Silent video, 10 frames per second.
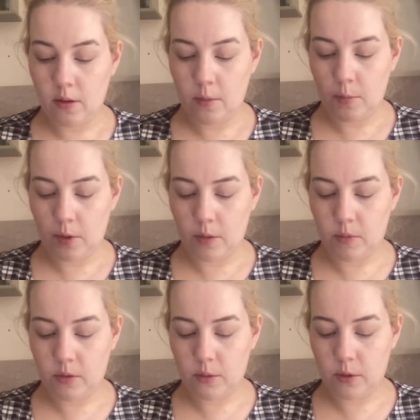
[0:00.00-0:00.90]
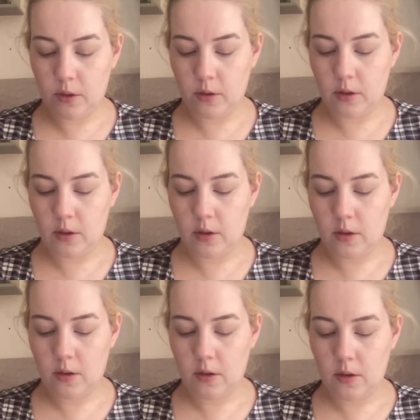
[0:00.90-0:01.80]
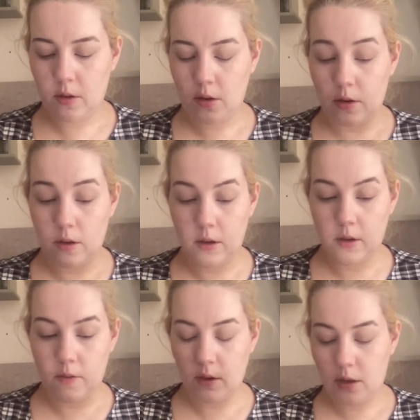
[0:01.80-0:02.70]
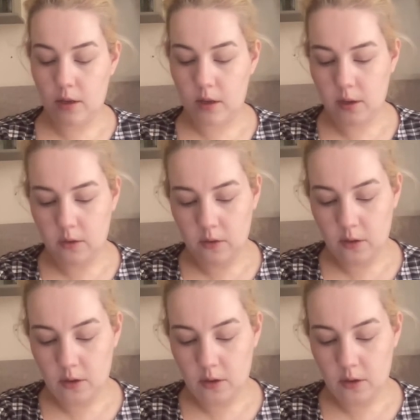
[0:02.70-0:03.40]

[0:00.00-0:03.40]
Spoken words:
But I'm still going to do a finger test.